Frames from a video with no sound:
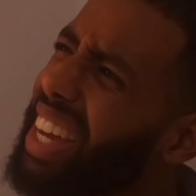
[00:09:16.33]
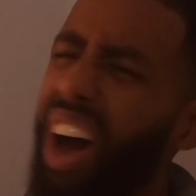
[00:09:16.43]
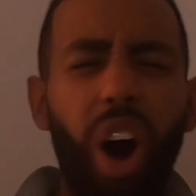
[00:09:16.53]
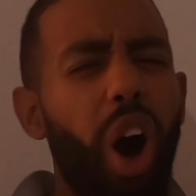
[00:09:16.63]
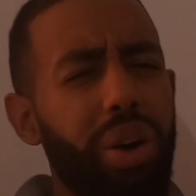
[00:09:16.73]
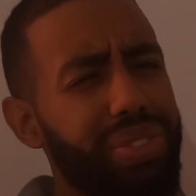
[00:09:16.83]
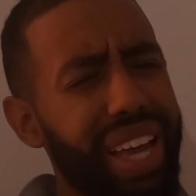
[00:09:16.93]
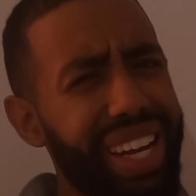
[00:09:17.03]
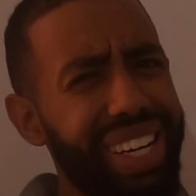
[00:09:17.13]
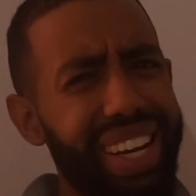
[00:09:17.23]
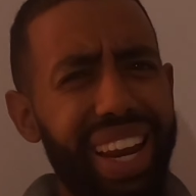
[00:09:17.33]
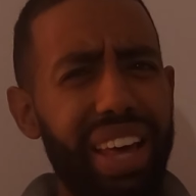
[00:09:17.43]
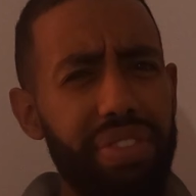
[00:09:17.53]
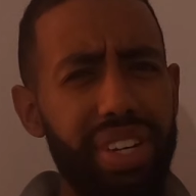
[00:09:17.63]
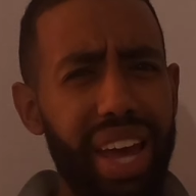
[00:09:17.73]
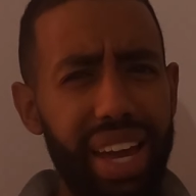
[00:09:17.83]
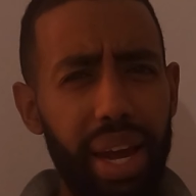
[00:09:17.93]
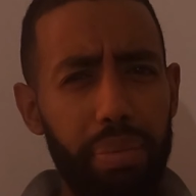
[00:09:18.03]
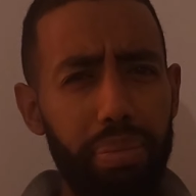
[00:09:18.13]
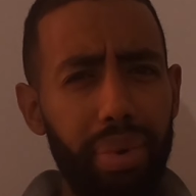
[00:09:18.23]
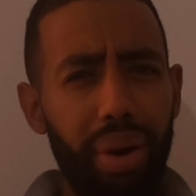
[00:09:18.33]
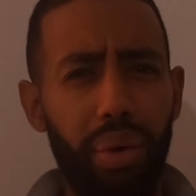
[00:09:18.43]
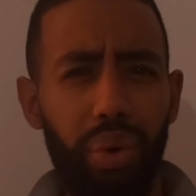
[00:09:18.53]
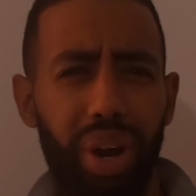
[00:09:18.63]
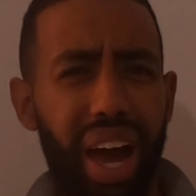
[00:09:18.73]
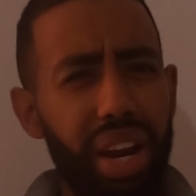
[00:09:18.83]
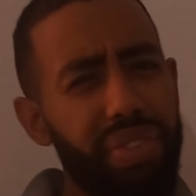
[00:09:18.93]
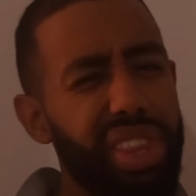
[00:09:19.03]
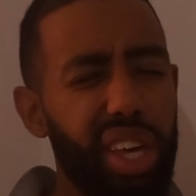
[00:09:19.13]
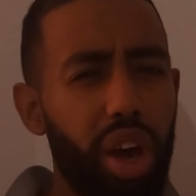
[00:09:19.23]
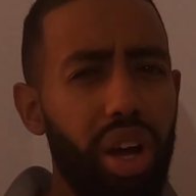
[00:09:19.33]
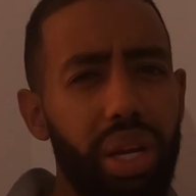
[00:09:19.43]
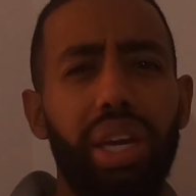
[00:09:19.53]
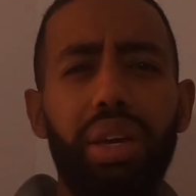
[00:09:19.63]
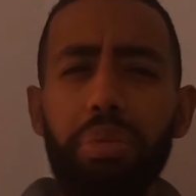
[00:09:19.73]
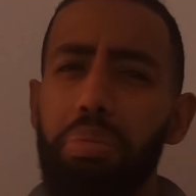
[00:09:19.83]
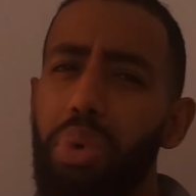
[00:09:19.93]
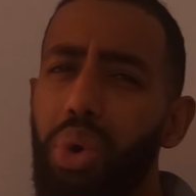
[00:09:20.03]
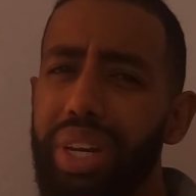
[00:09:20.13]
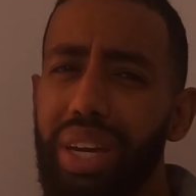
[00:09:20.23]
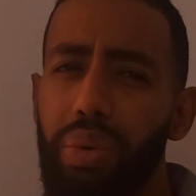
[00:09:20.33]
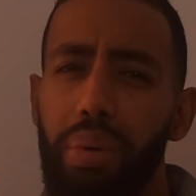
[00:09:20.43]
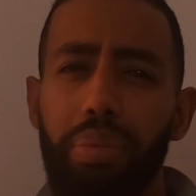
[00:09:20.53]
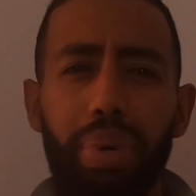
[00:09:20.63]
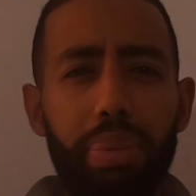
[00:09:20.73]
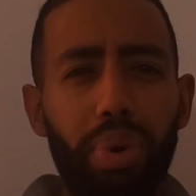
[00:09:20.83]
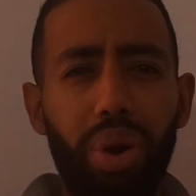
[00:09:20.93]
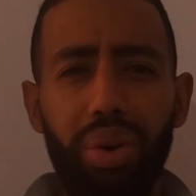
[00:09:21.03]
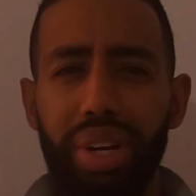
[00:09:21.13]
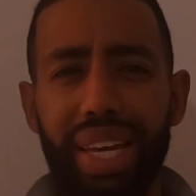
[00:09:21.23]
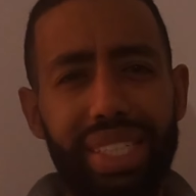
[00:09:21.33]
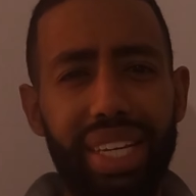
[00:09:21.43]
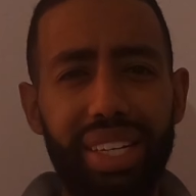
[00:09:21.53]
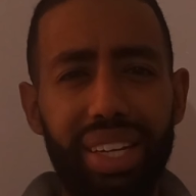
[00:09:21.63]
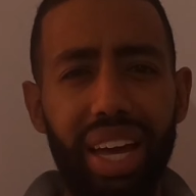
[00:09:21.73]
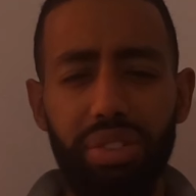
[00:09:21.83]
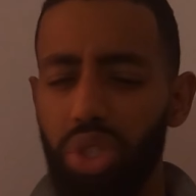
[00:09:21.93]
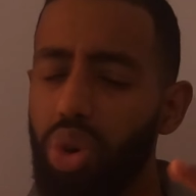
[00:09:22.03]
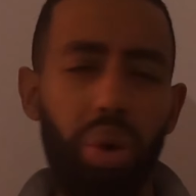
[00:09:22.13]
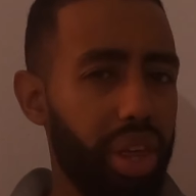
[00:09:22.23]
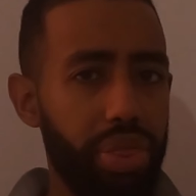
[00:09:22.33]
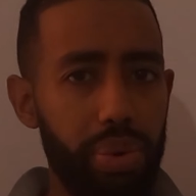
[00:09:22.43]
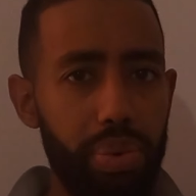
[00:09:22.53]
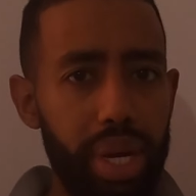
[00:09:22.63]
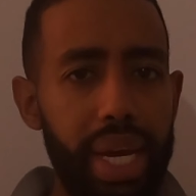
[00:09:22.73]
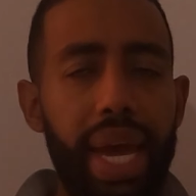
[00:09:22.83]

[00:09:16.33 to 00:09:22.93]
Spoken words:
10:30, 11 a.m., kind of in the early morning when people are on LinkedIn, kind of just scrolling through.